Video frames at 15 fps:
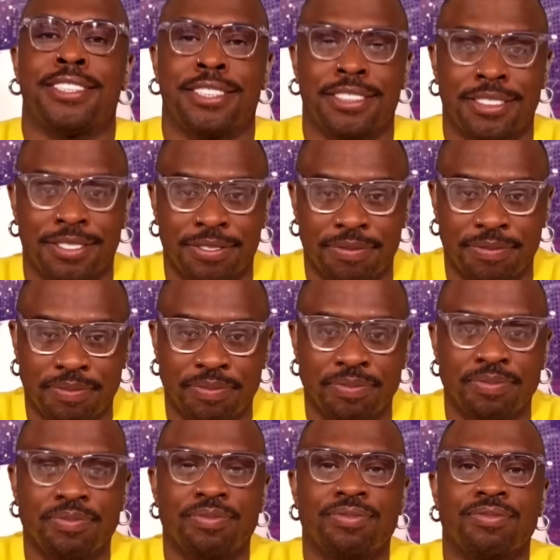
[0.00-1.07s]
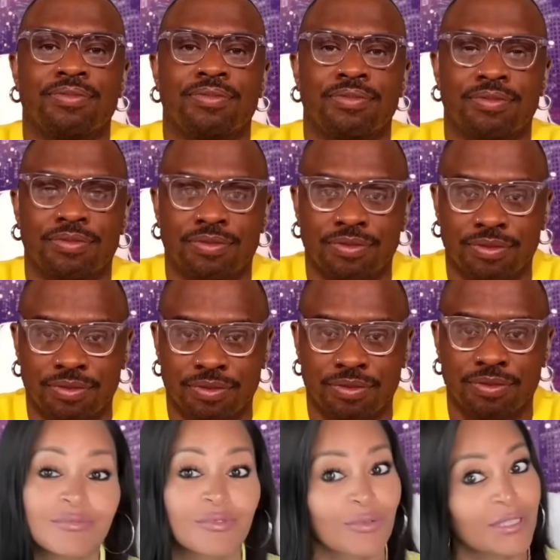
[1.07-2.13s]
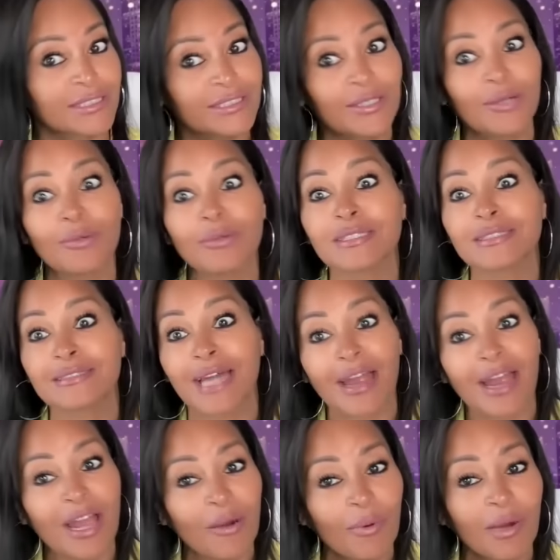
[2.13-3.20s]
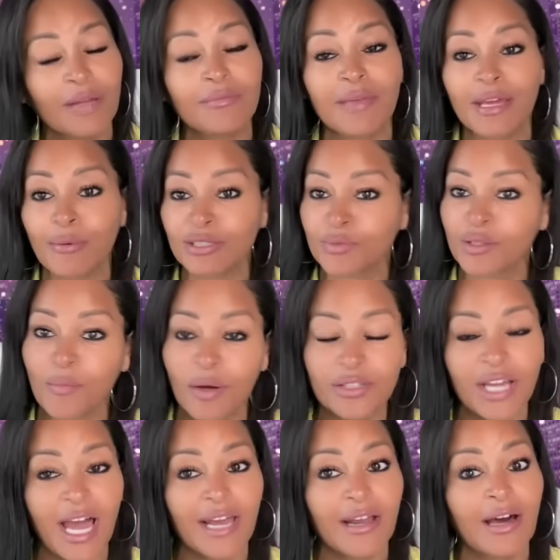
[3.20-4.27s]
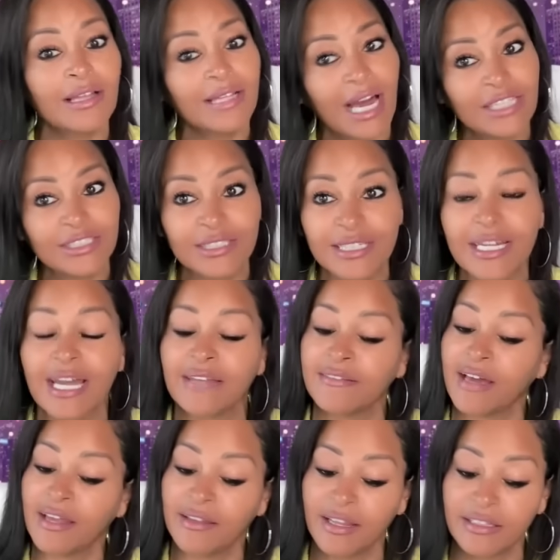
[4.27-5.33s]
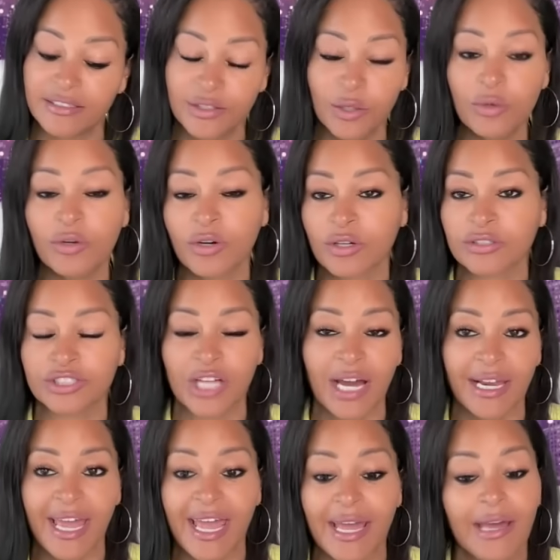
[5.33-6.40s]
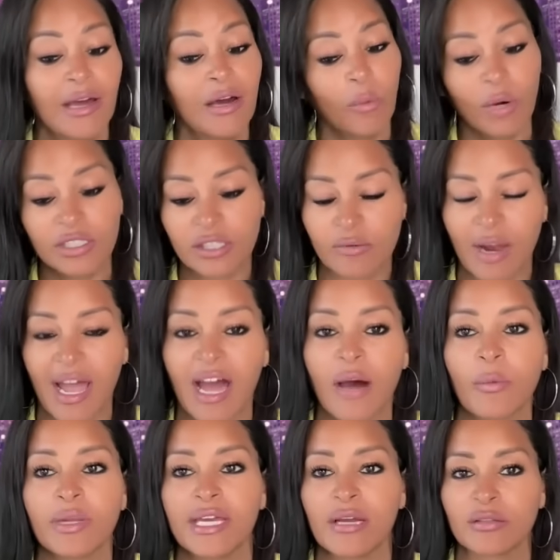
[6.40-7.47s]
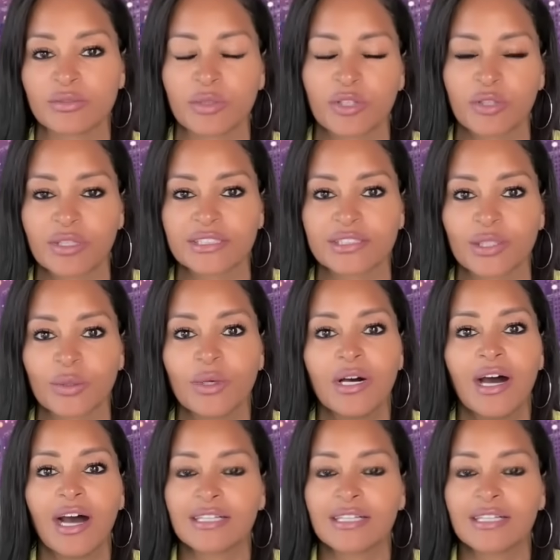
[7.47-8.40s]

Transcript: and also Crystal too. Crystal was there when he was with Monyetta allegedly, and then this new girl Sade was around when he was with Crystal.